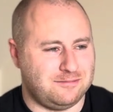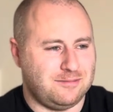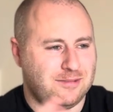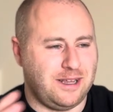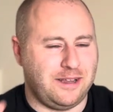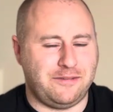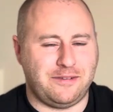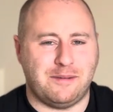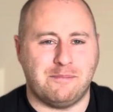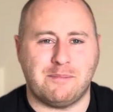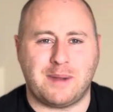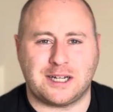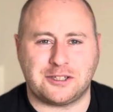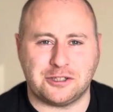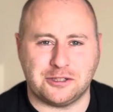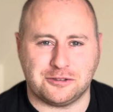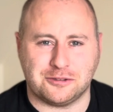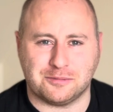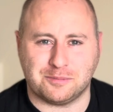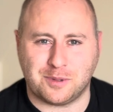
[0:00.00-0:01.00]
if it
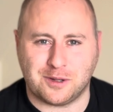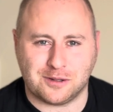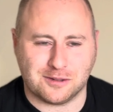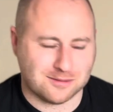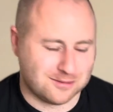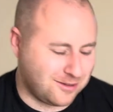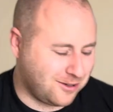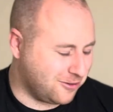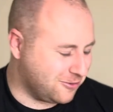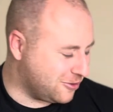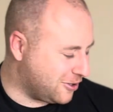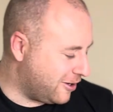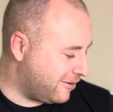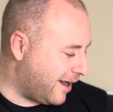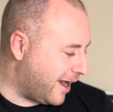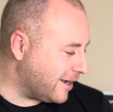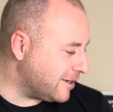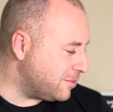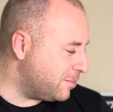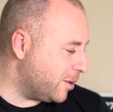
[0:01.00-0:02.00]
mashes up or
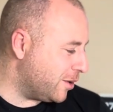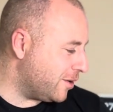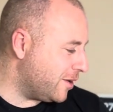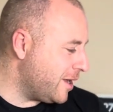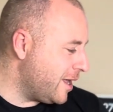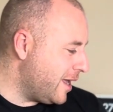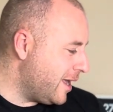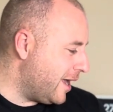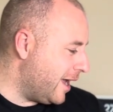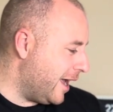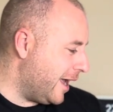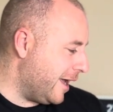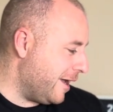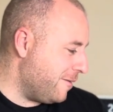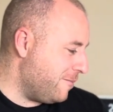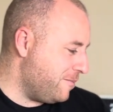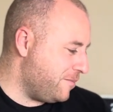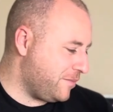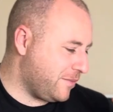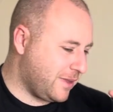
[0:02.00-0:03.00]
correct. But
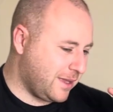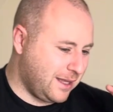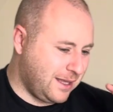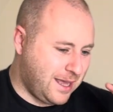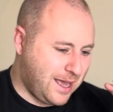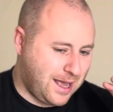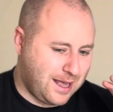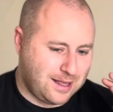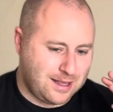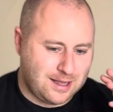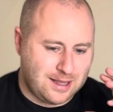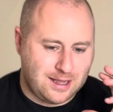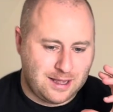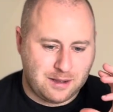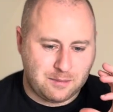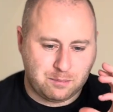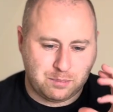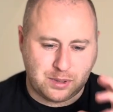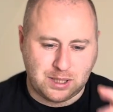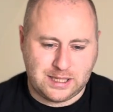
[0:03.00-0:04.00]
yeah,
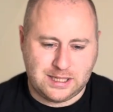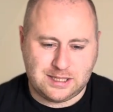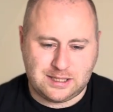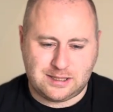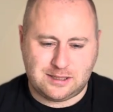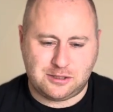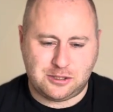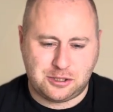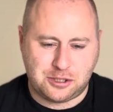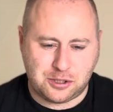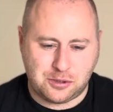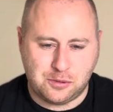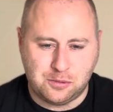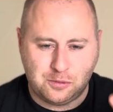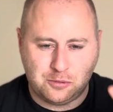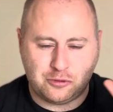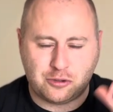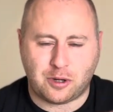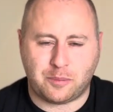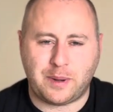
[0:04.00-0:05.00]
please do
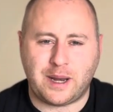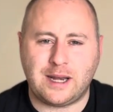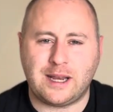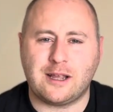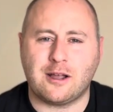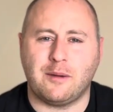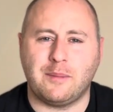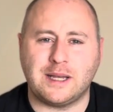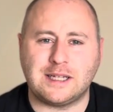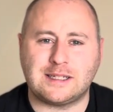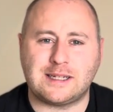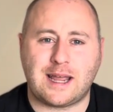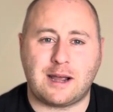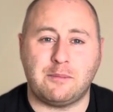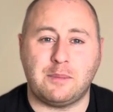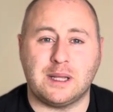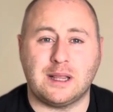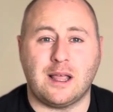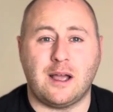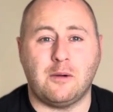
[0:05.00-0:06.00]
drop any comments down
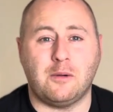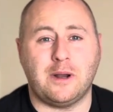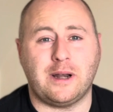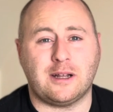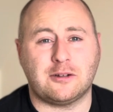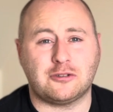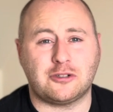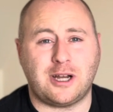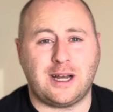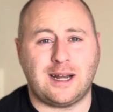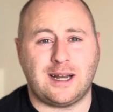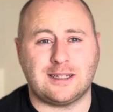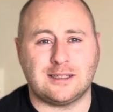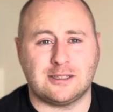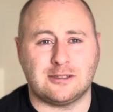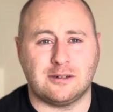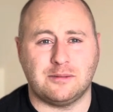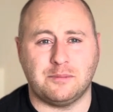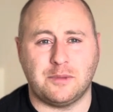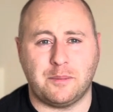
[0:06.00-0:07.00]
below and I'll try and
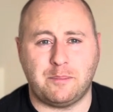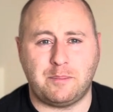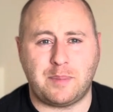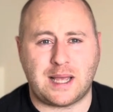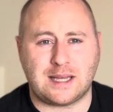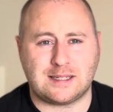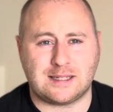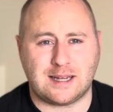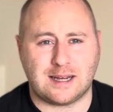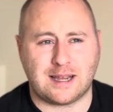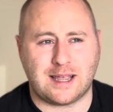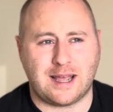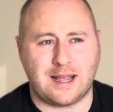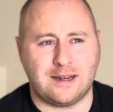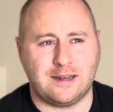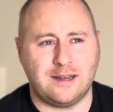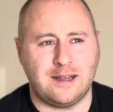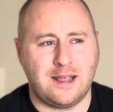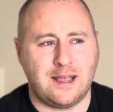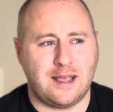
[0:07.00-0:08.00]
answer them the best I can.
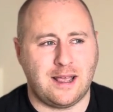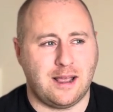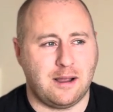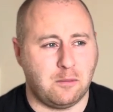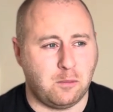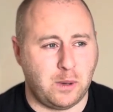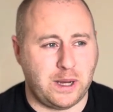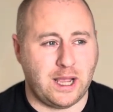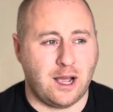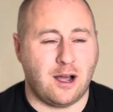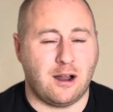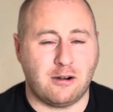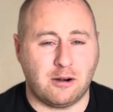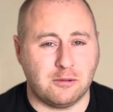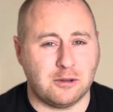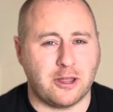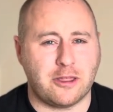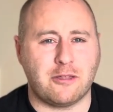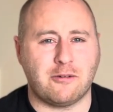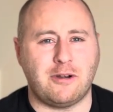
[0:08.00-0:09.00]
We are
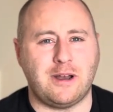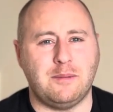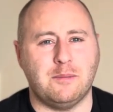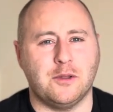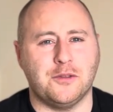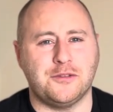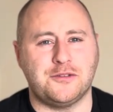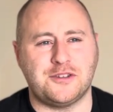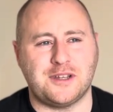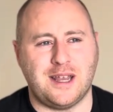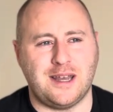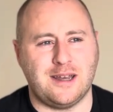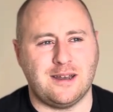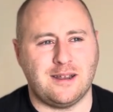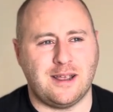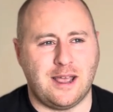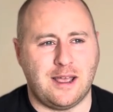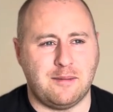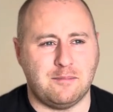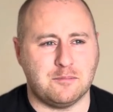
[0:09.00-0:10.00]
only 3 months in,
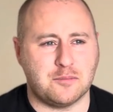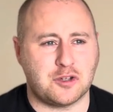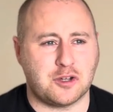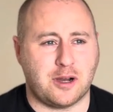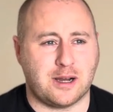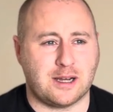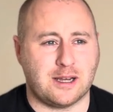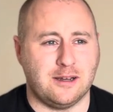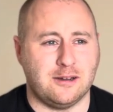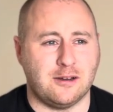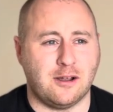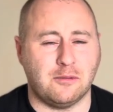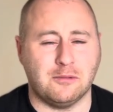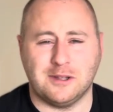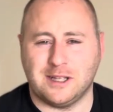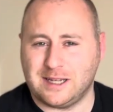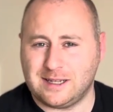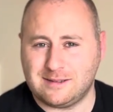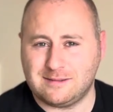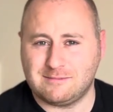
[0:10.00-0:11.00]
so I can
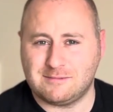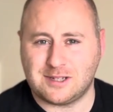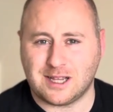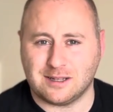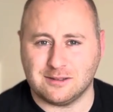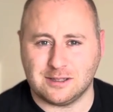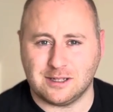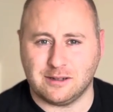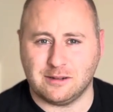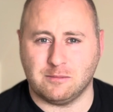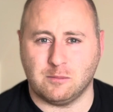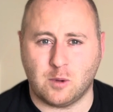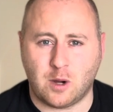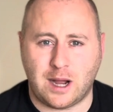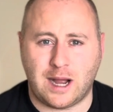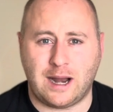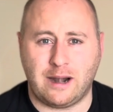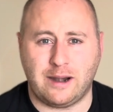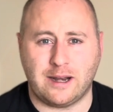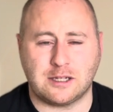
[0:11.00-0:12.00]
only tell you what
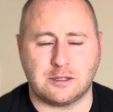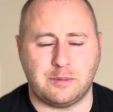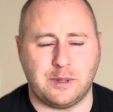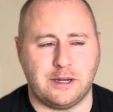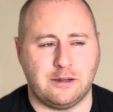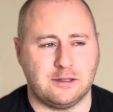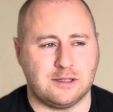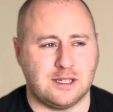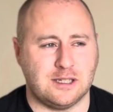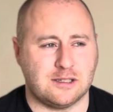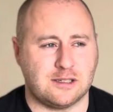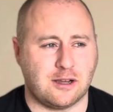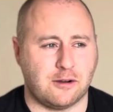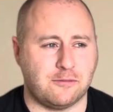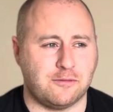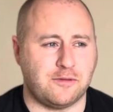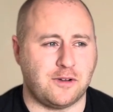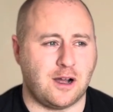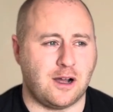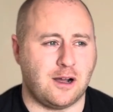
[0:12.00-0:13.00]
our experience is so
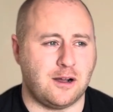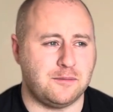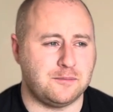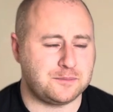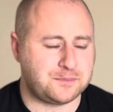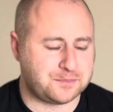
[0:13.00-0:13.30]
far.